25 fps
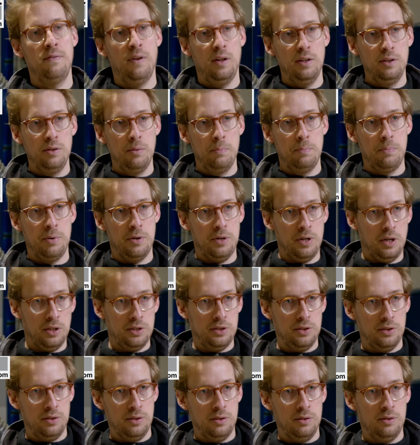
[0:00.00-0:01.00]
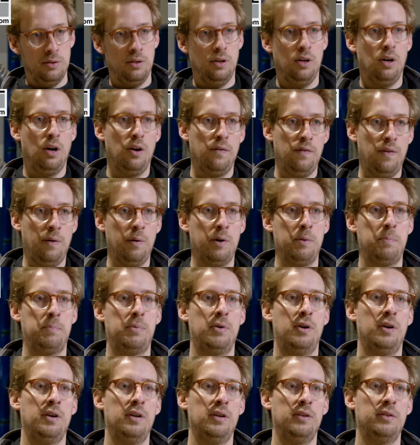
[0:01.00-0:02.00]
volume production of our
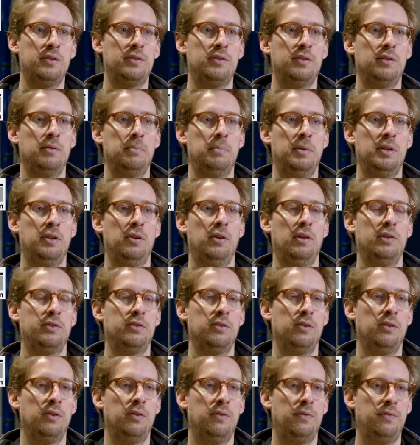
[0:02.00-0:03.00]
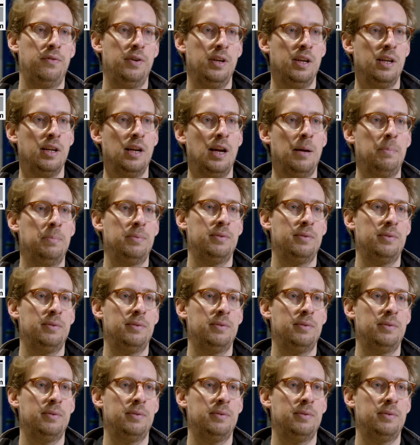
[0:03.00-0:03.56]
products, but also freeing up